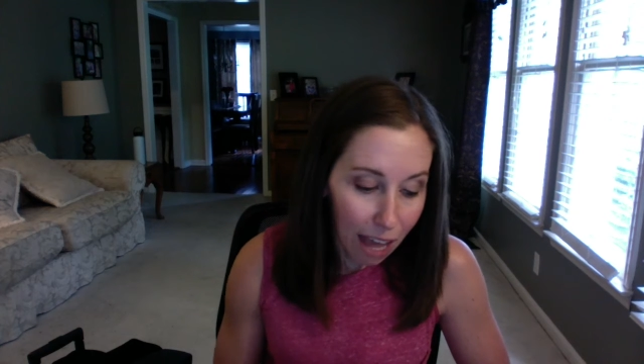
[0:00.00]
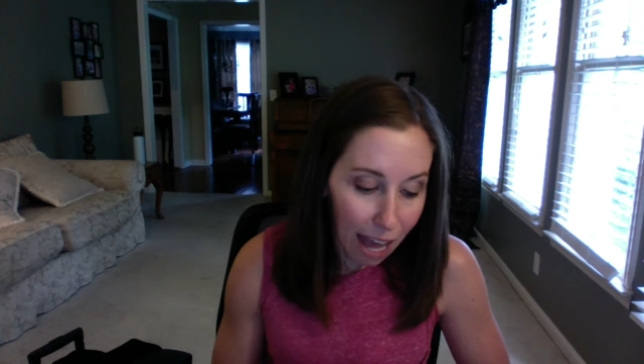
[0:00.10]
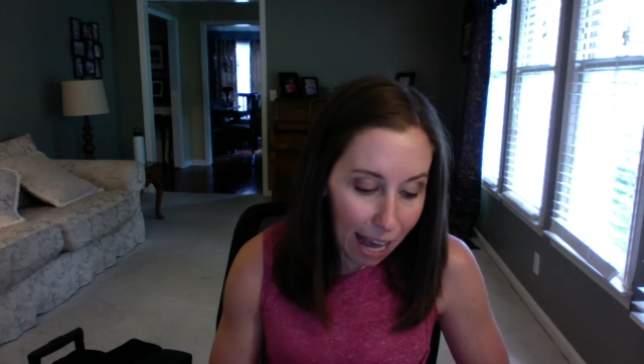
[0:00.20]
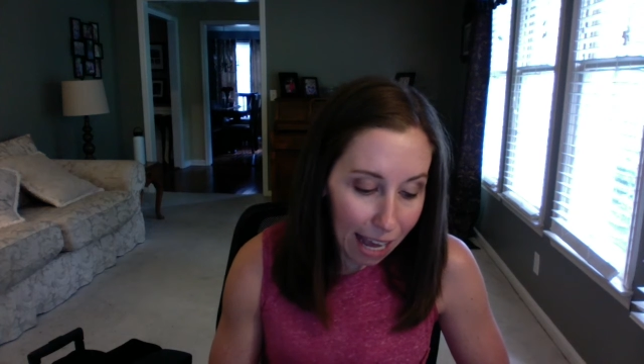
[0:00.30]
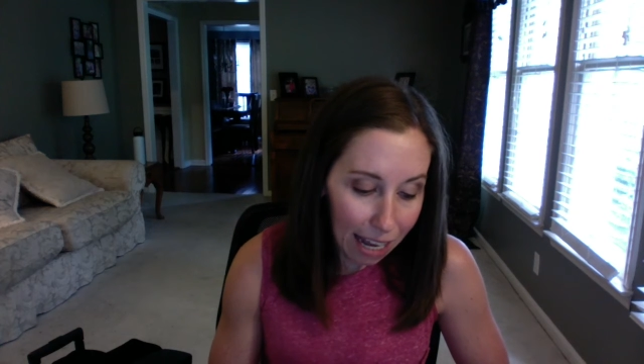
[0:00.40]

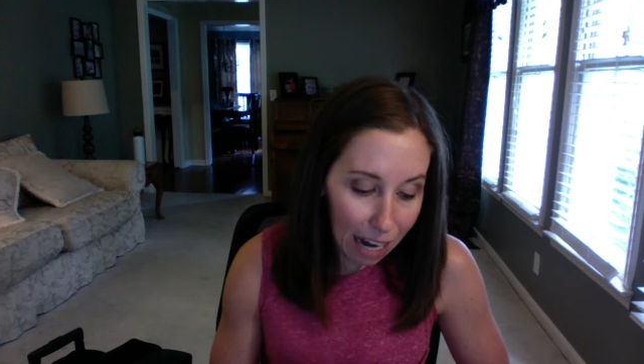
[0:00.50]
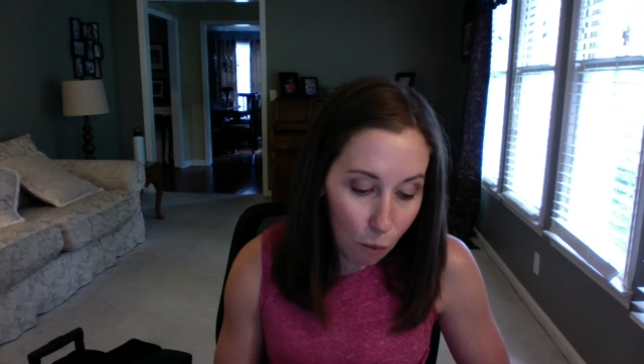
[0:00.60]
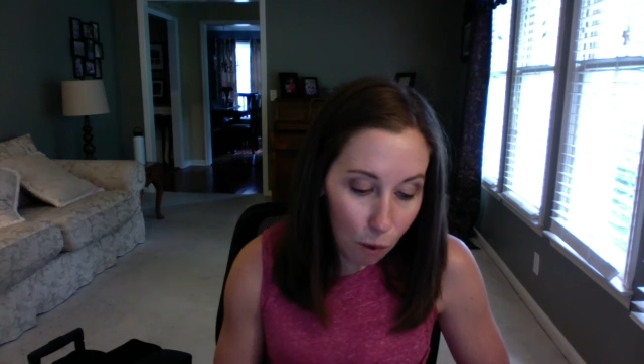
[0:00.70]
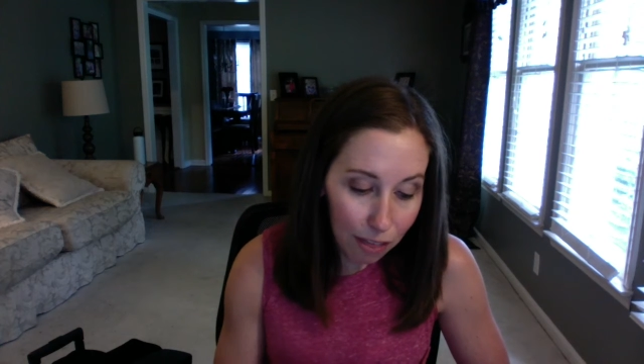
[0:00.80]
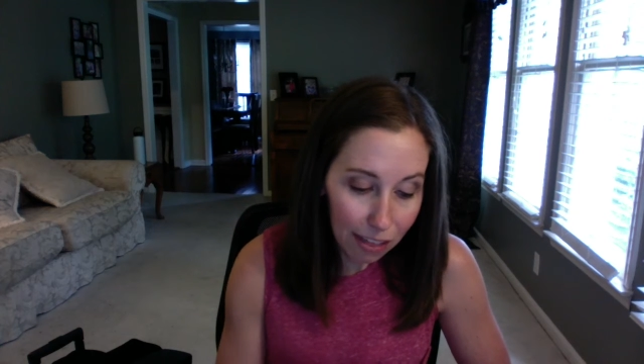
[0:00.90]
And I
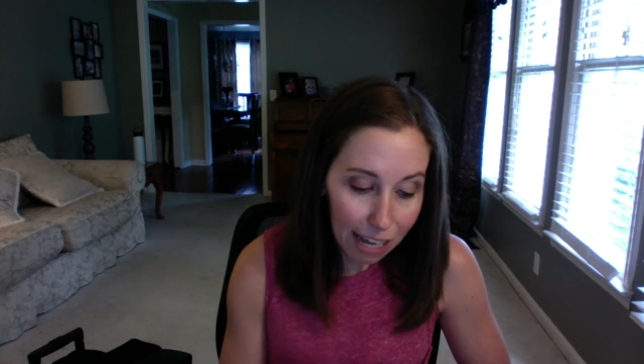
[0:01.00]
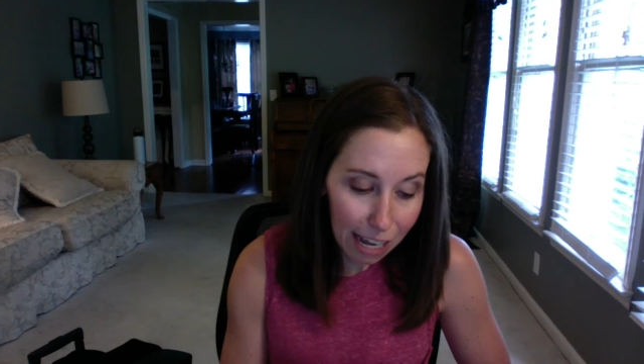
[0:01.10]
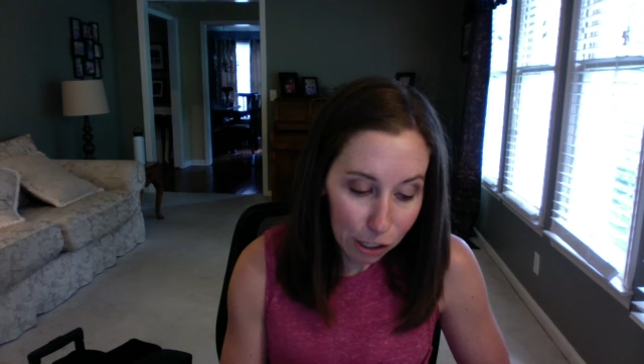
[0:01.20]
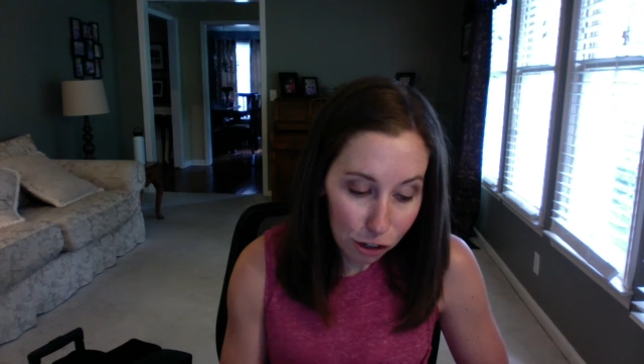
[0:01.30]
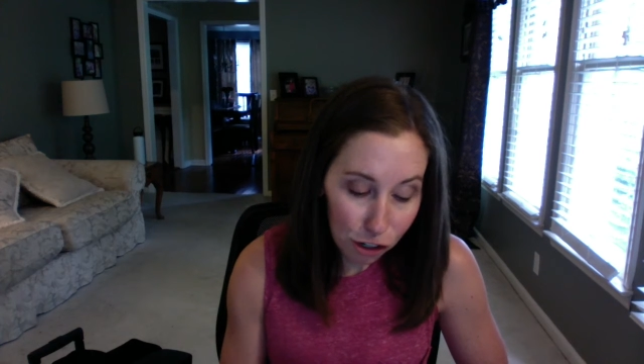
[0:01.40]
want the
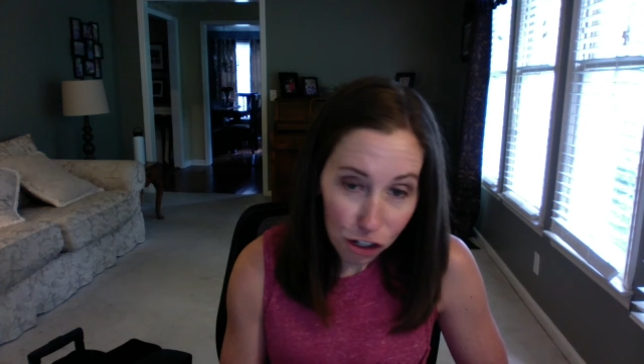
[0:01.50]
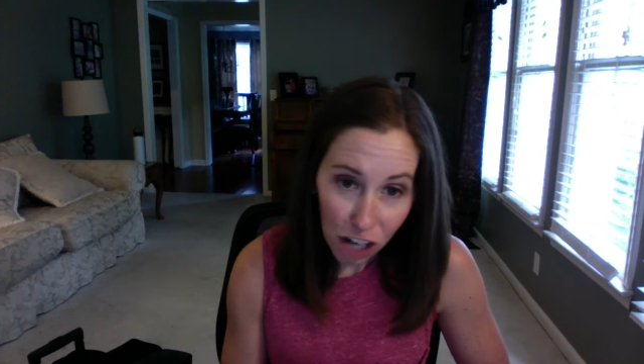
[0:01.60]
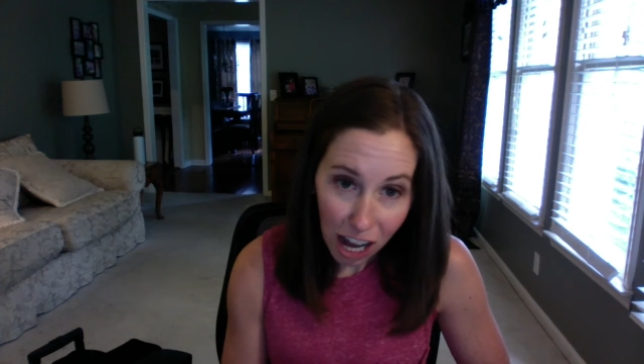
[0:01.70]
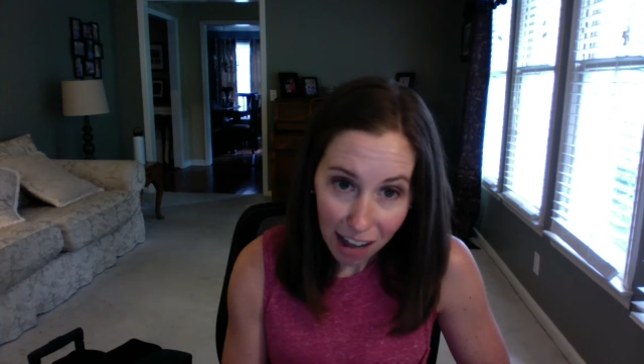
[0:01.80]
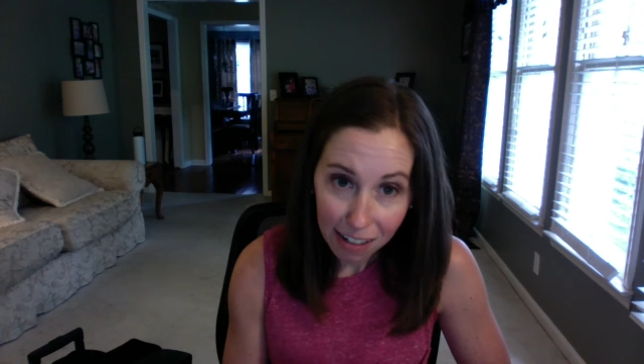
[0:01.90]
answers
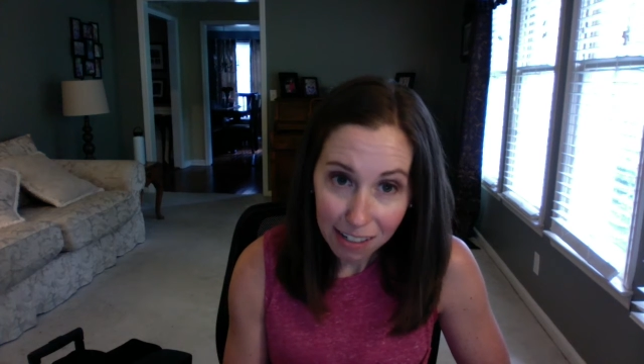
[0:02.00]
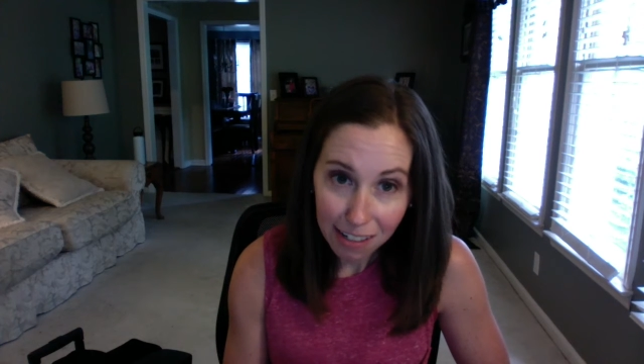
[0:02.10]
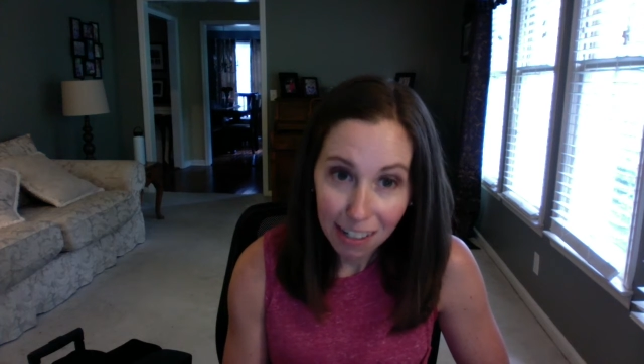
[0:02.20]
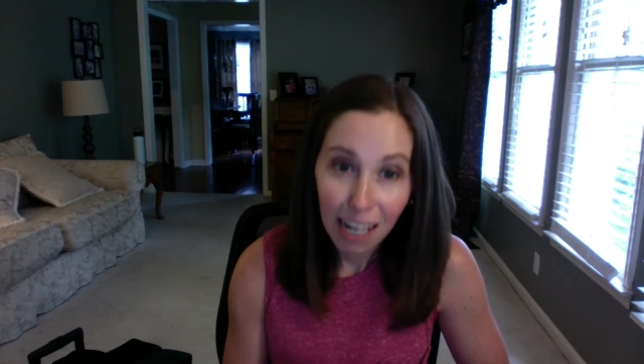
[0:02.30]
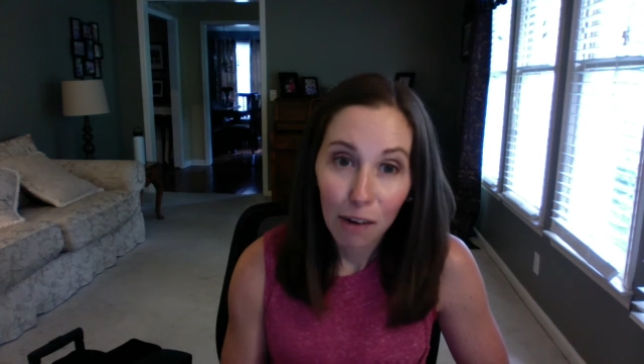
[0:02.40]
checked
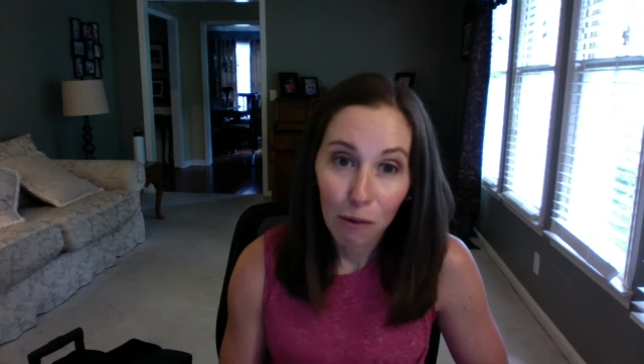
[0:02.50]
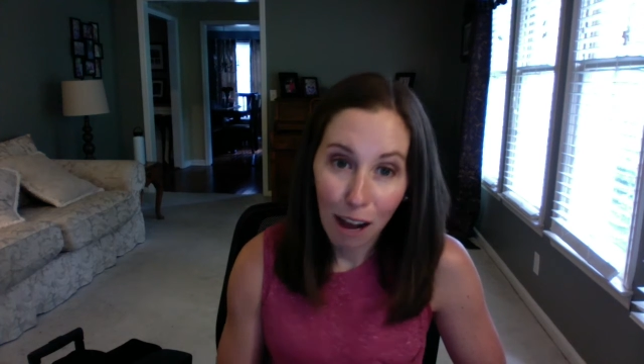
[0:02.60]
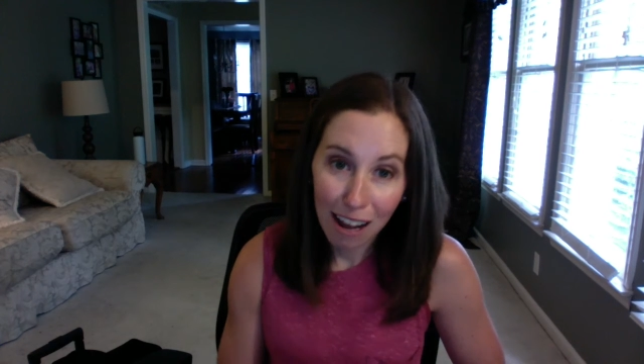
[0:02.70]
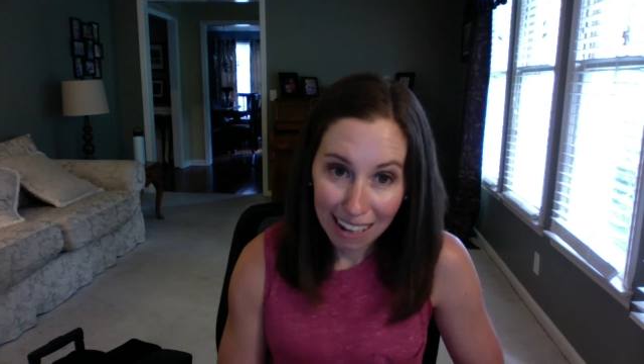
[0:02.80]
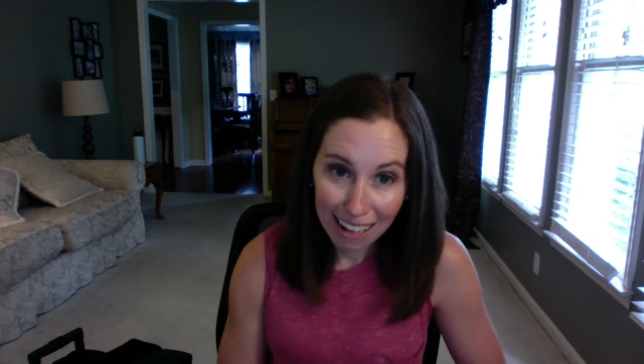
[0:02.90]
in
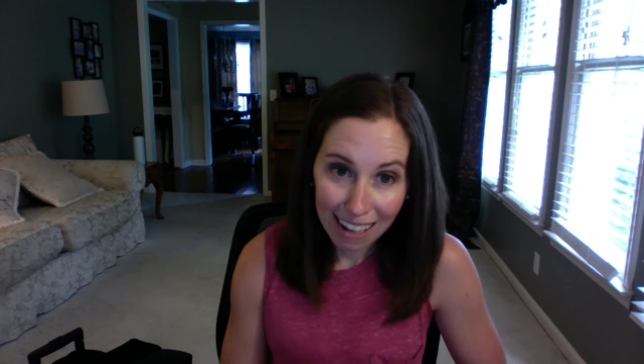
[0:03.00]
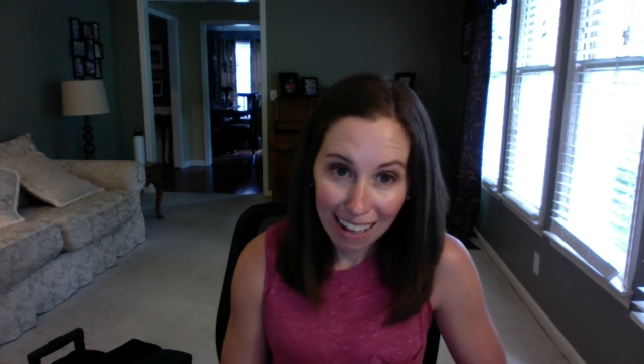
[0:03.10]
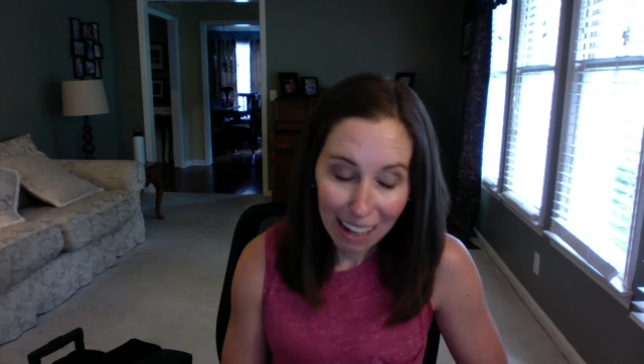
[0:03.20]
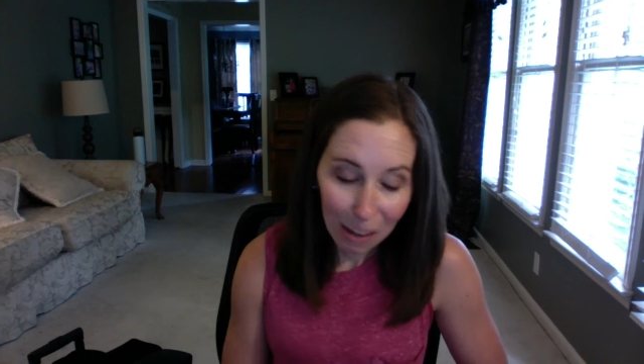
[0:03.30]
red ink,